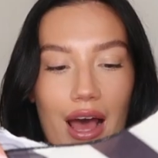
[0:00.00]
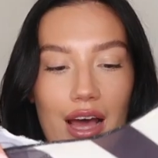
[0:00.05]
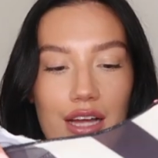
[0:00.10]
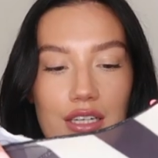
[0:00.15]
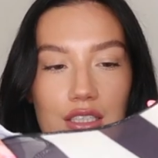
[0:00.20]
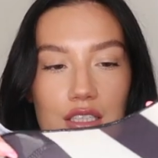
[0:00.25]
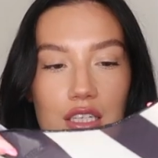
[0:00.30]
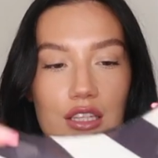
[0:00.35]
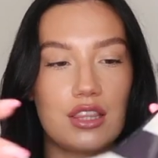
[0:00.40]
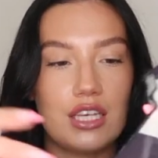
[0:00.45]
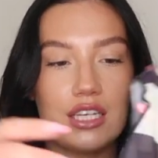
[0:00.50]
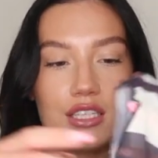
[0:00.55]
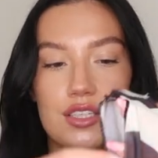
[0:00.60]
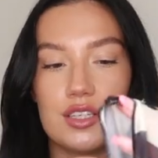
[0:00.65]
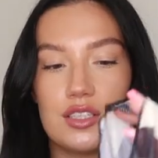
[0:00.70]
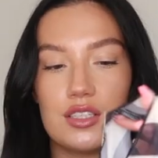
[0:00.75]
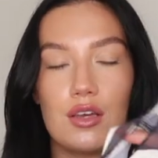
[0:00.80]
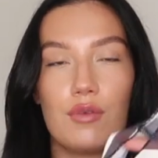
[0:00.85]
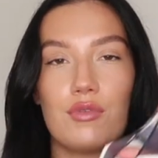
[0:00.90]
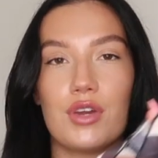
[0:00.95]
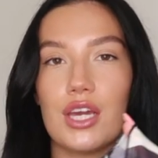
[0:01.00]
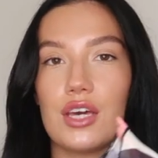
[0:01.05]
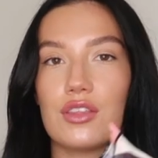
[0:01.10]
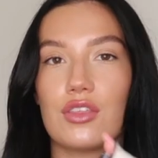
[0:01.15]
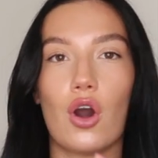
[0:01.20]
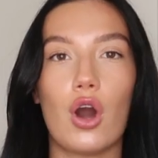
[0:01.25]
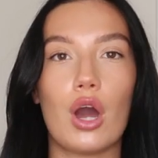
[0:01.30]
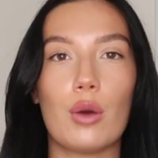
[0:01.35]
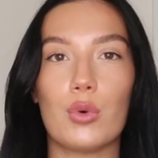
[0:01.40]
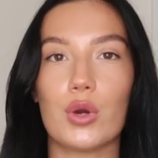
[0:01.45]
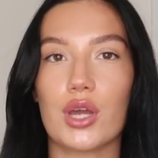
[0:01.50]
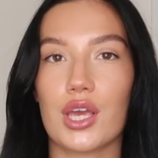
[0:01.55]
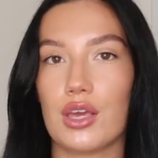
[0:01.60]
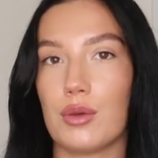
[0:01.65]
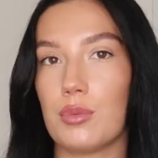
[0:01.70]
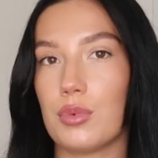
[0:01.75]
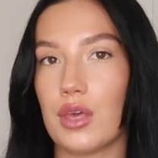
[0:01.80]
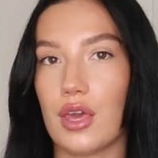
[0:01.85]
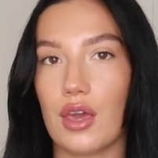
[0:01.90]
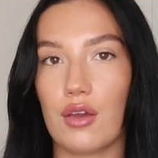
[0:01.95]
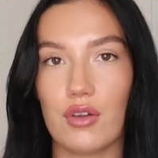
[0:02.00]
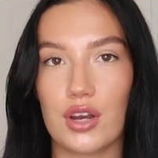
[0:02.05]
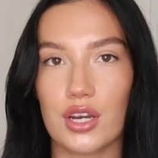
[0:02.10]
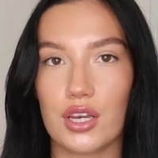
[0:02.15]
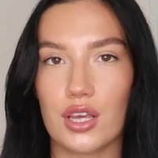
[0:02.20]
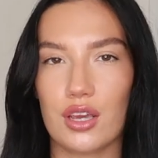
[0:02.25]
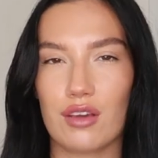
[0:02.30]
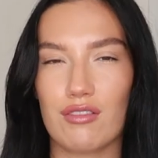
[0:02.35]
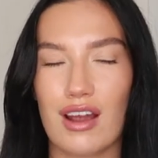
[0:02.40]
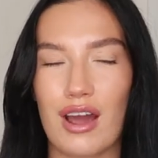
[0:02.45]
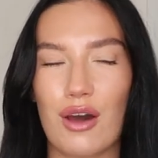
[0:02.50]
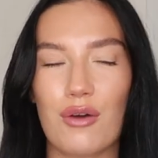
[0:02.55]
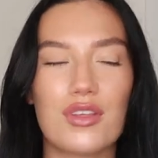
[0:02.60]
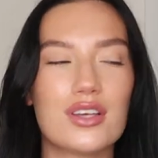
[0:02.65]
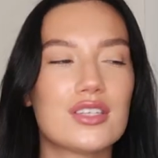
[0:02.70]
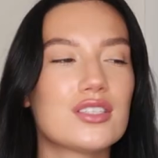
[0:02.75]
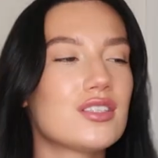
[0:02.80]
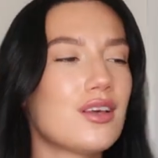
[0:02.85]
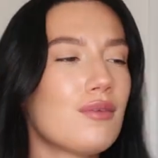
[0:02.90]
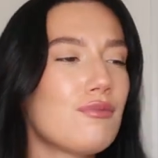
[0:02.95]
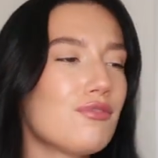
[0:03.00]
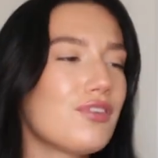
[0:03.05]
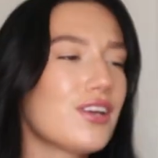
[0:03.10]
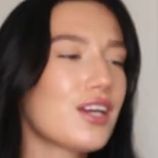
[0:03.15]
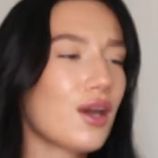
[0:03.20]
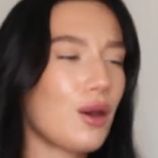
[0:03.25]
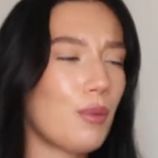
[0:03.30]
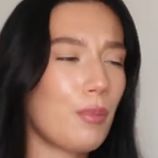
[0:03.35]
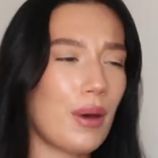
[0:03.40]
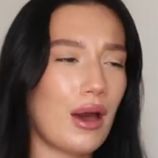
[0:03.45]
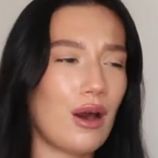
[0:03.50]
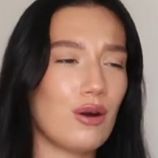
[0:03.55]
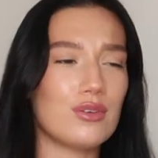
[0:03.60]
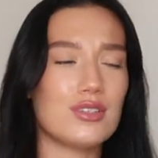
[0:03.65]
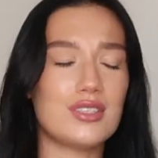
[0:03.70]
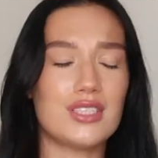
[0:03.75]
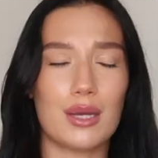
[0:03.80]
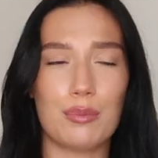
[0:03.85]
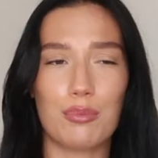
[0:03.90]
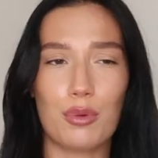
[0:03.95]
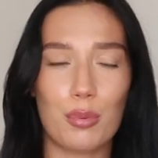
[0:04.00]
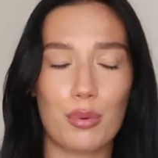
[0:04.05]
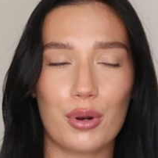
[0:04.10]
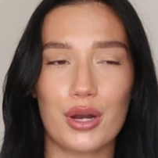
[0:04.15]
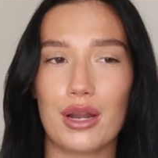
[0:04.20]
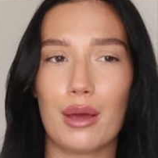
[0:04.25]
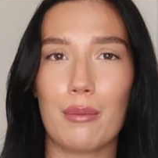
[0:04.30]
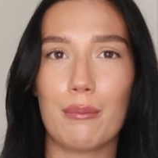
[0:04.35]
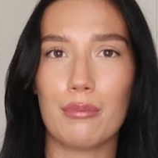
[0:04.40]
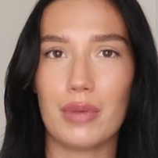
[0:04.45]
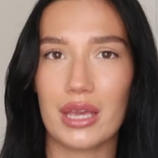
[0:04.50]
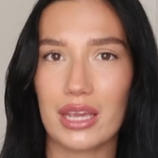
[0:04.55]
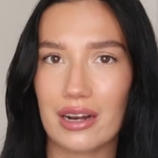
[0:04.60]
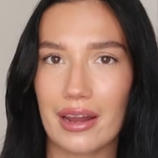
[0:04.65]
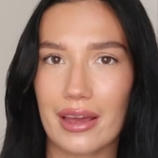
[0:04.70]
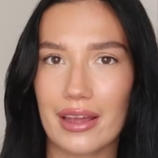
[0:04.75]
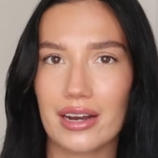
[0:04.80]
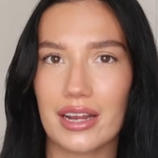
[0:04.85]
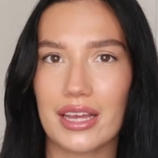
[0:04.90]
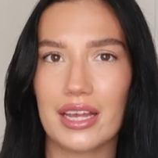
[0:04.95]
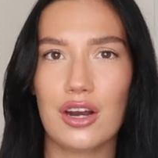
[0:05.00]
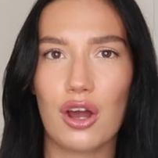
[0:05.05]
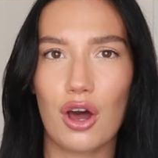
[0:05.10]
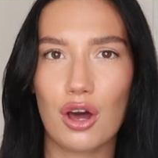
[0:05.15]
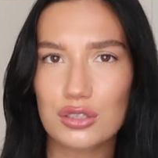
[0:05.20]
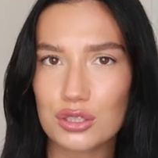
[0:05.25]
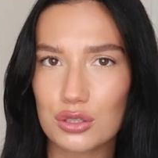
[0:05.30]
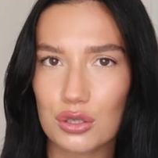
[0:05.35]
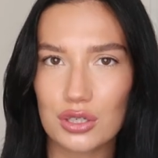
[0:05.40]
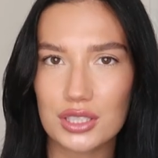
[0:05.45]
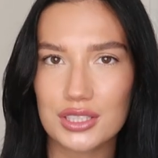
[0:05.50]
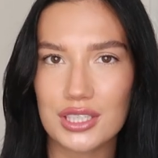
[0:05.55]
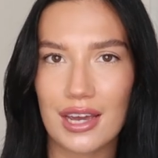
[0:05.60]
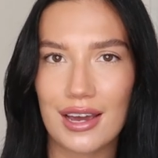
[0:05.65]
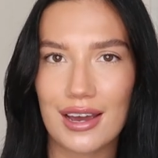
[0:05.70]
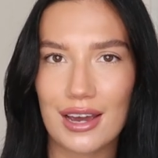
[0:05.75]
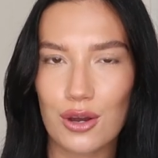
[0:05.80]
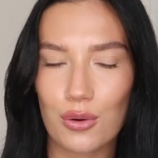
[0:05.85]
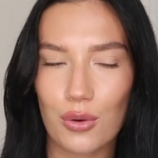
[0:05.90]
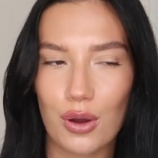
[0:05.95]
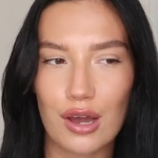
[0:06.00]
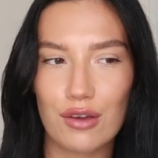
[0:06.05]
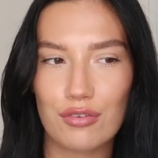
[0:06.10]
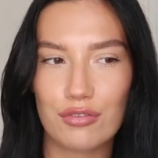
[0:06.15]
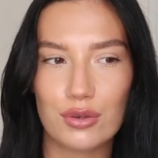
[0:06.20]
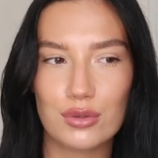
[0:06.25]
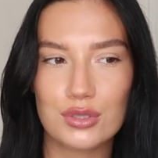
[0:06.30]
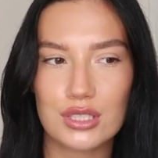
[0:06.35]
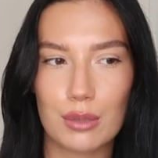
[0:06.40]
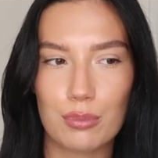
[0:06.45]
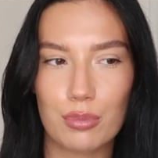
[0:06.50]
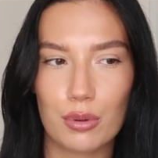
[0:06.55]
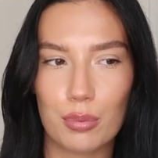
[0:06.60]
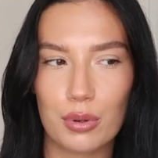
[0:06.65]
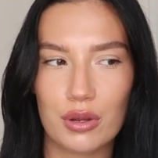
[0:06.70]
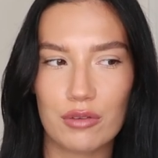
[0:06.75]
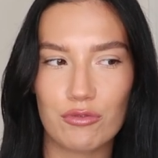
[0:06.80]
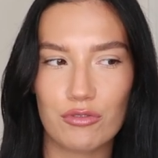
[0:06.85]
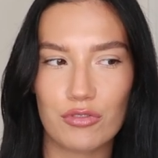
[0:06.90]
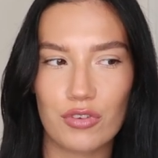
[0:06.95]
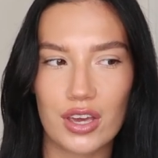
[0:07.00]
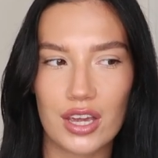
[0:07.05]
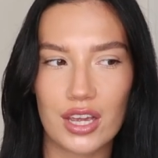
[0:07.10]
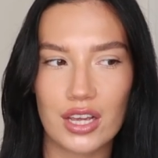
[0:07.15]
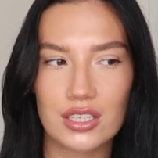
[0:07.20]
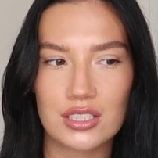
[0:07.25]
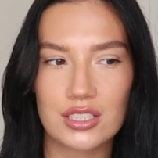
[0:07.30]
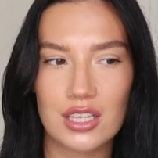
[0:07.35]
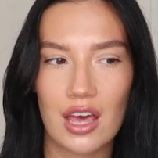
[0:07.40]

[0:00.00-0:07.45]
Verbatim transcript: And this is something that I will keep year in, year out. There's something about zebra print and me lately. Last holiday I had quite a few zebra print things.